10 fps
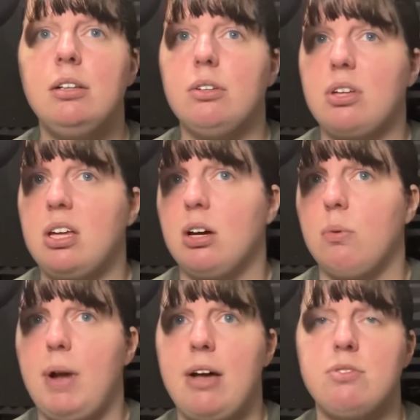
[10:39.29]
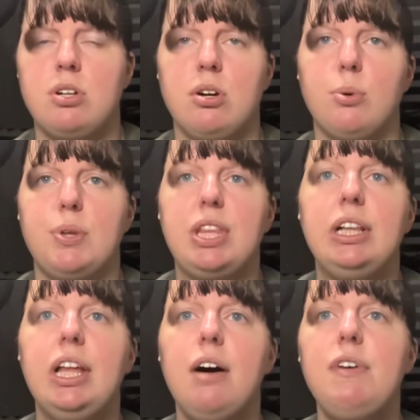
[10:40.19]
looking around her with the
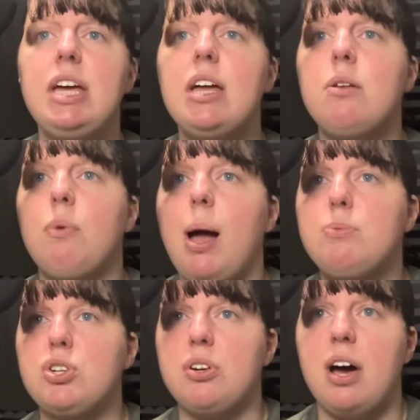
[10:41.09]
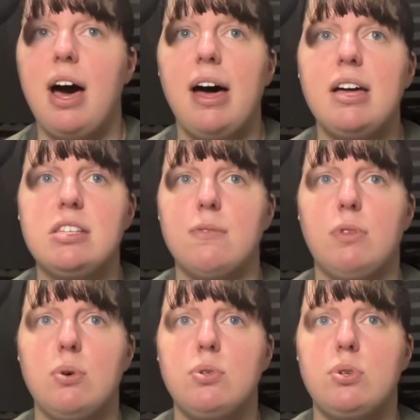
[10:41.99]
loving, enraptured eyes of
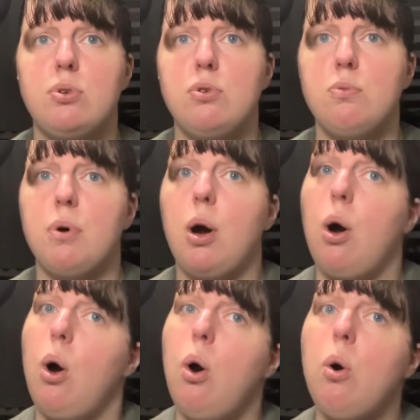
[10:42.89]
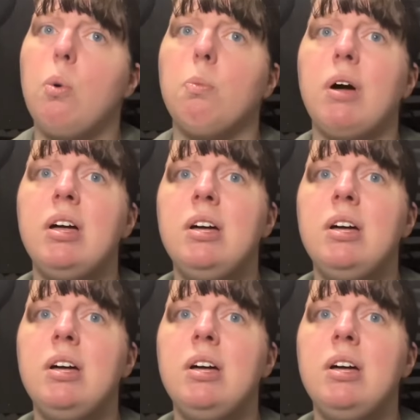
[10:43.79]
those to whom home